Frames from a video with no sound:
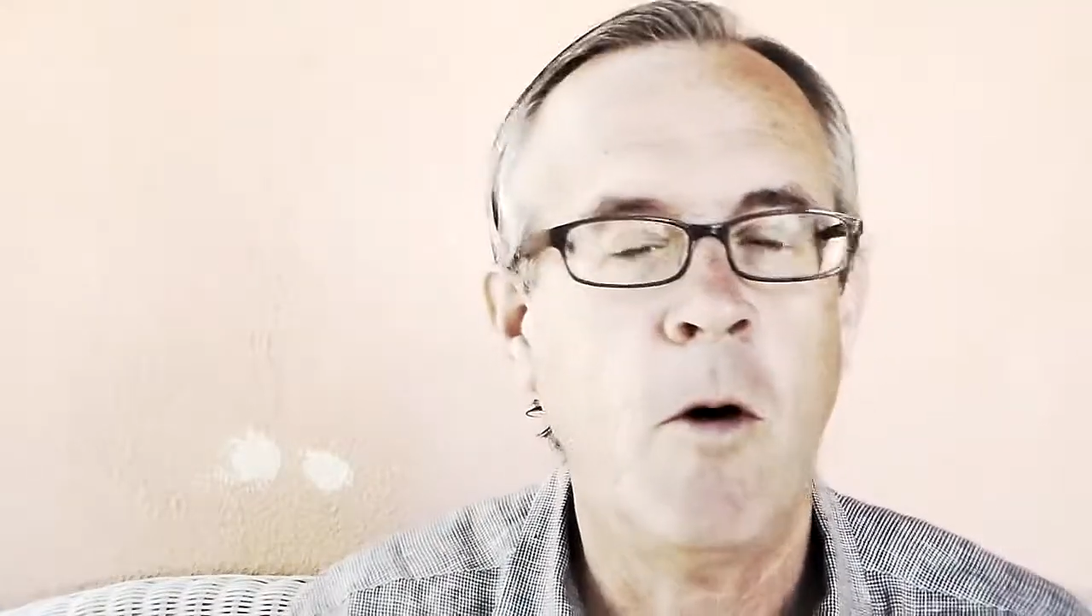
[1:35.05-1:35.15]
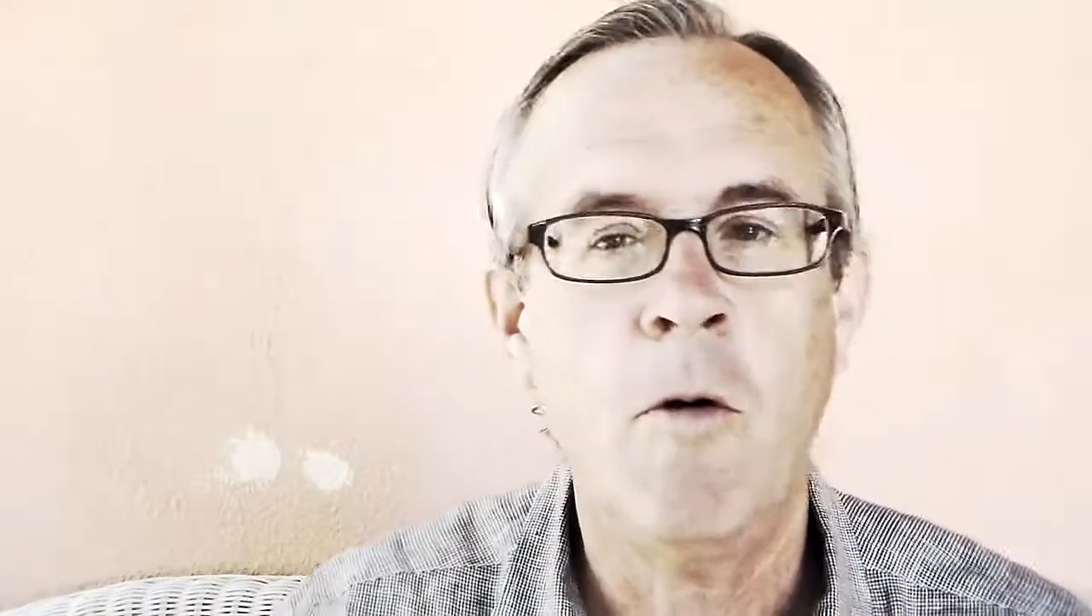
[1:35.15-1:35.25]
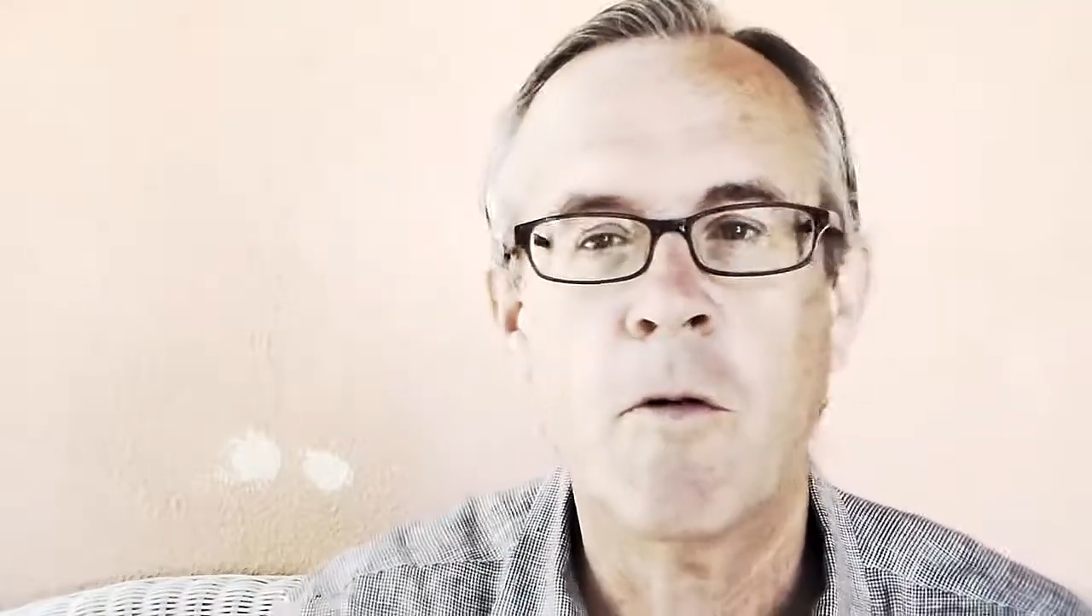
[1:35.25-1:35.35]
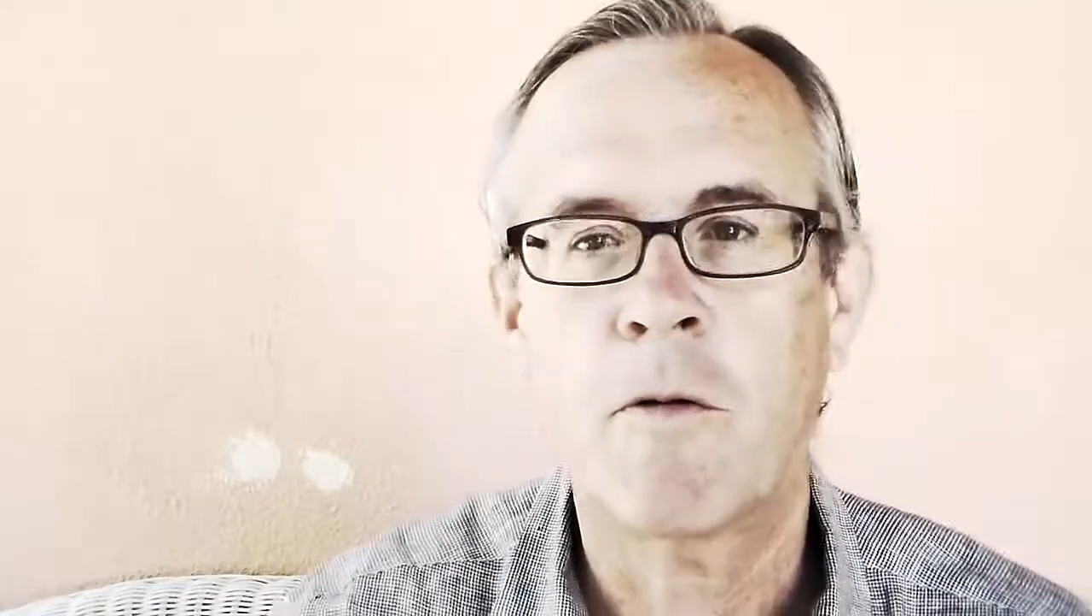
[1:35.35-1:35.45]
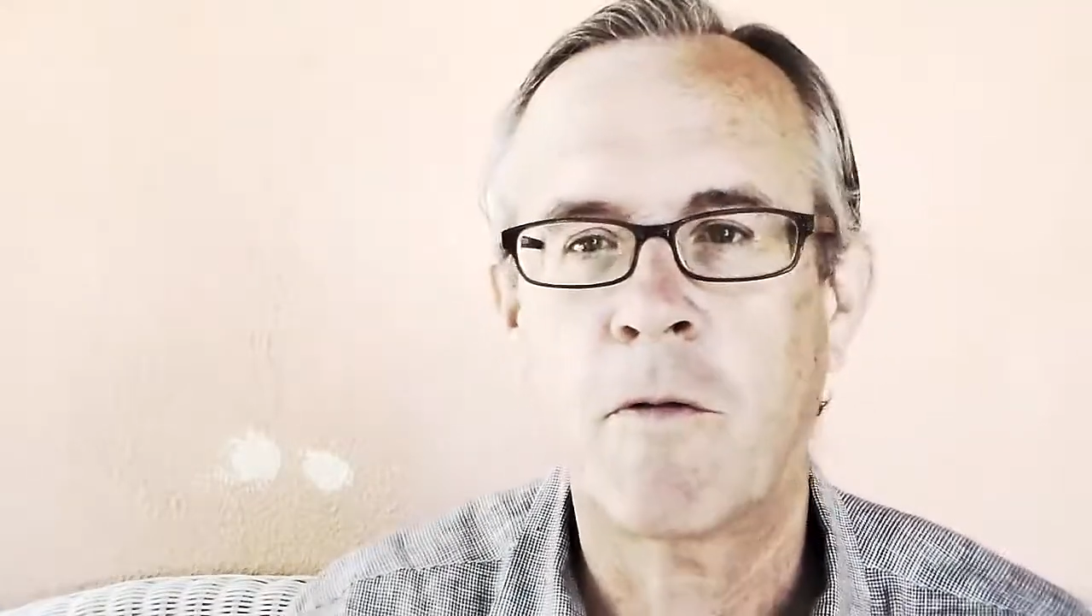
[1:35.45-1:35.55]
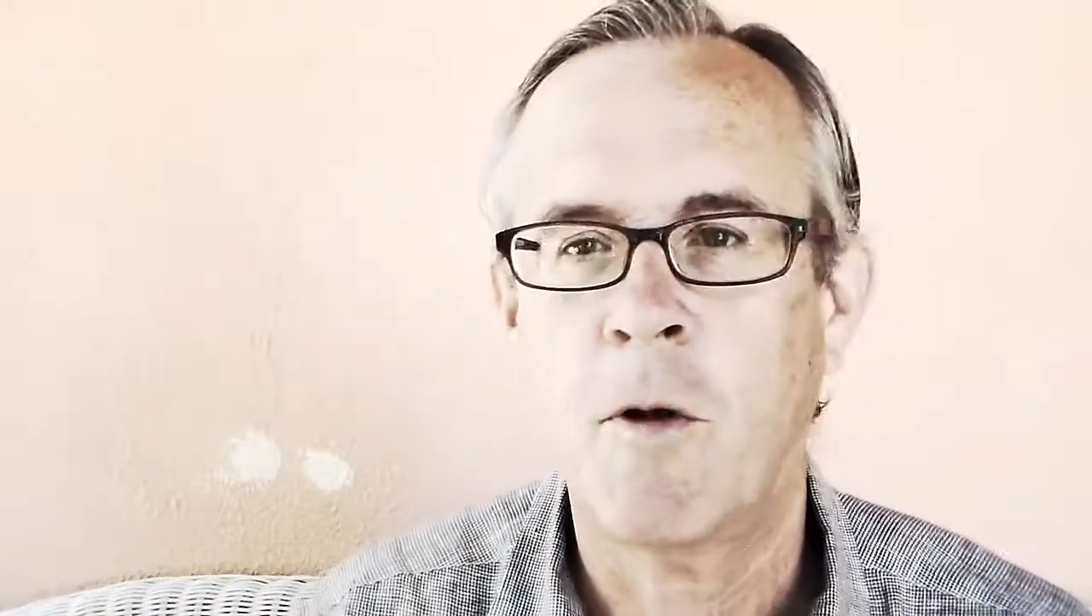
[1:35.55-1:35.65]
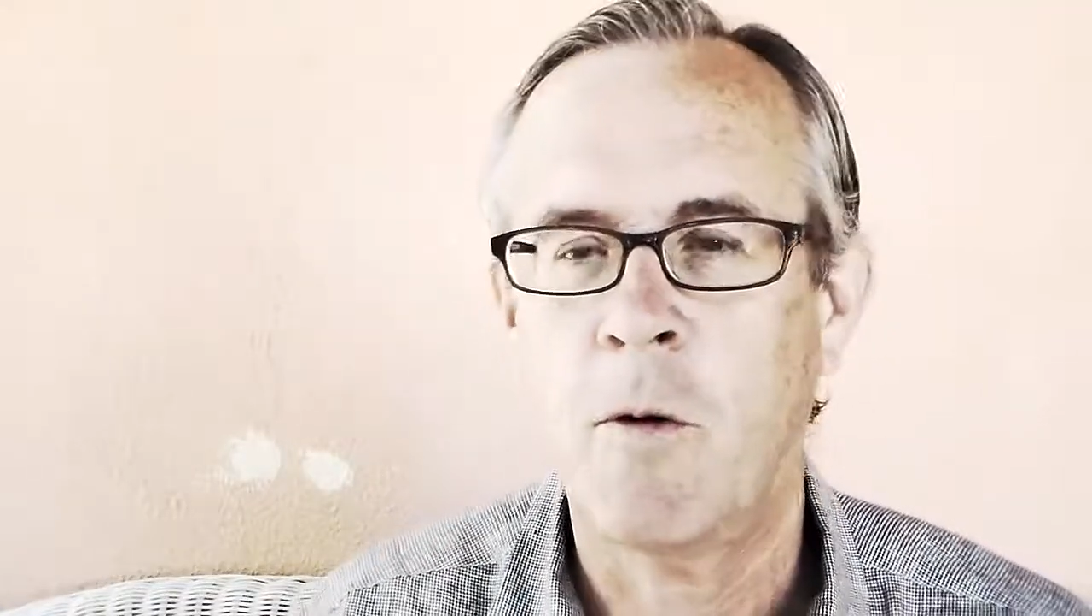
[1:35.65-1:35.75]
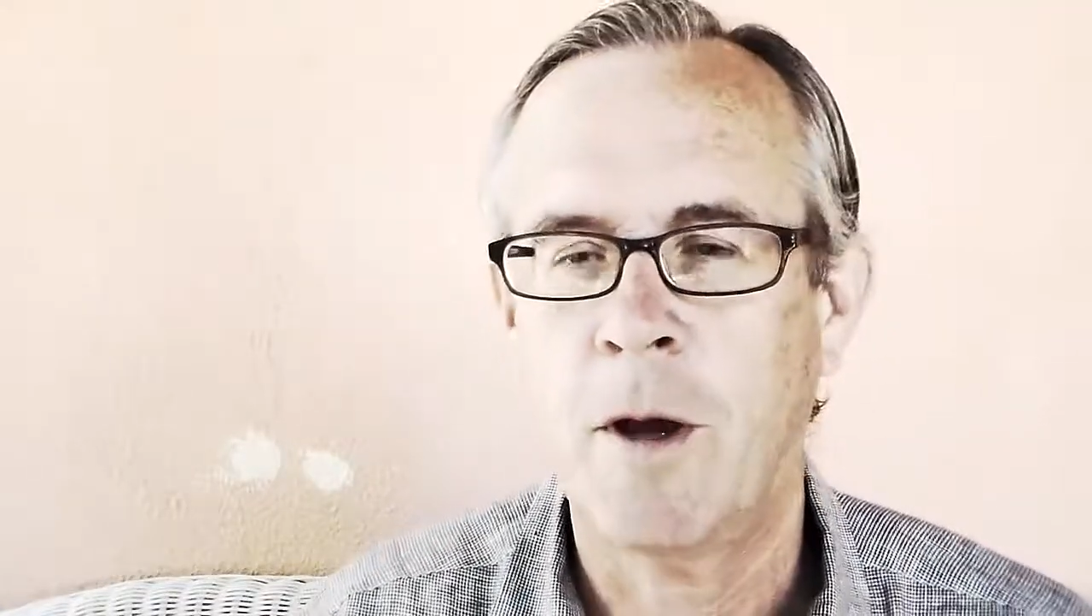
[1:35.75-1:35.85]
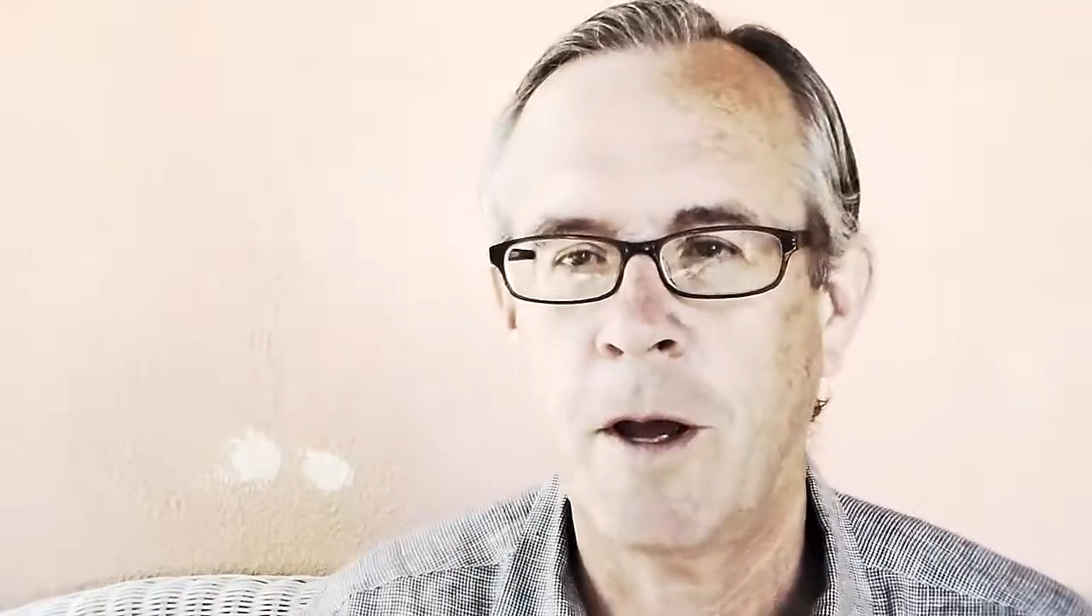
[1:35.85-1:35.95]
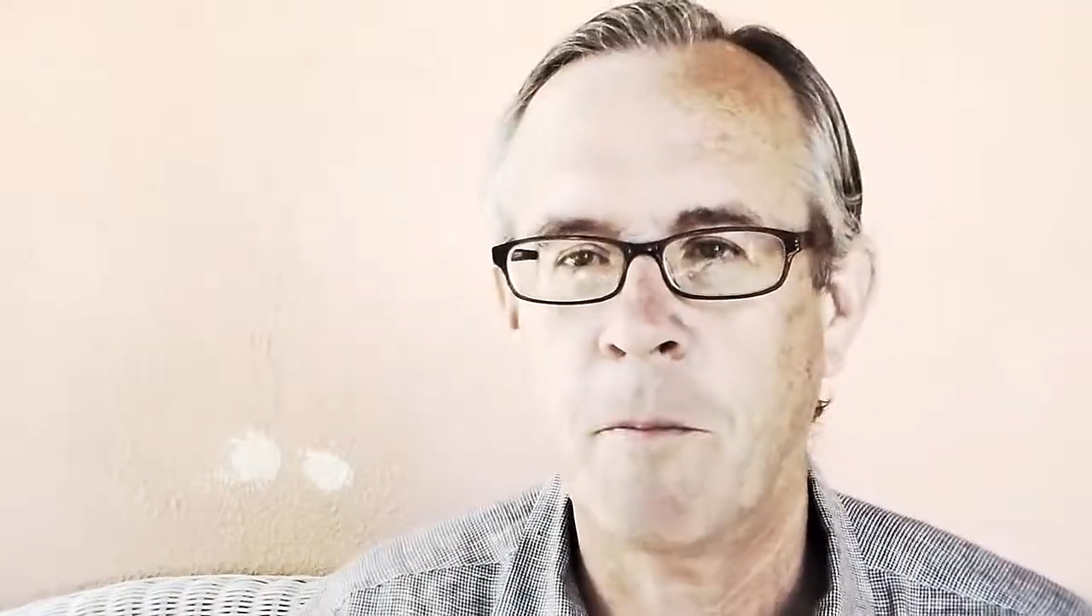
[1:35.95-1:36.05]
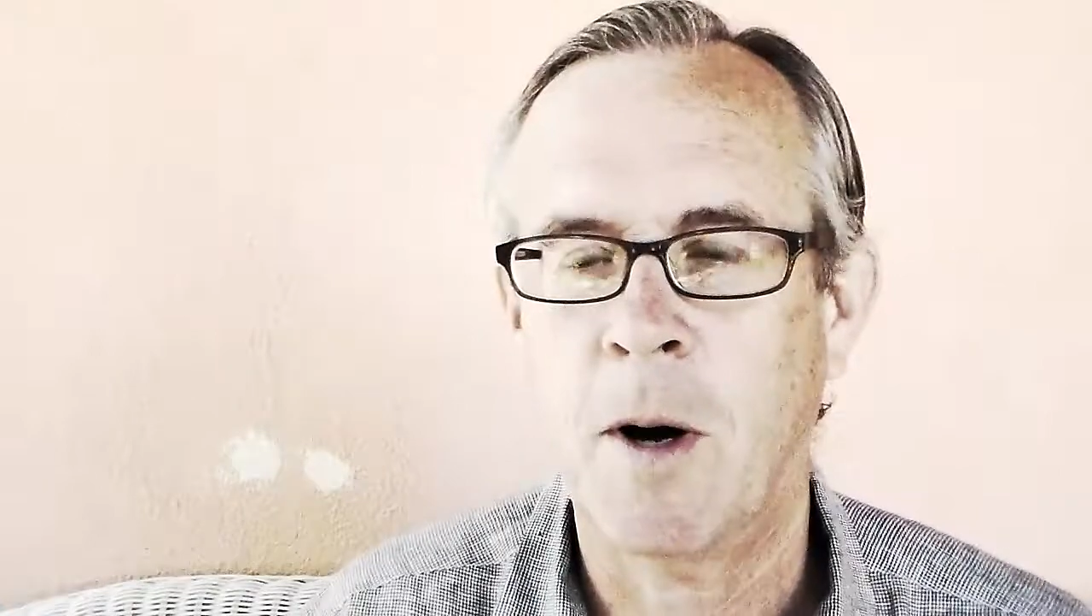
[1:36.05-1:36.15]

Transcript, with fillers: overflowing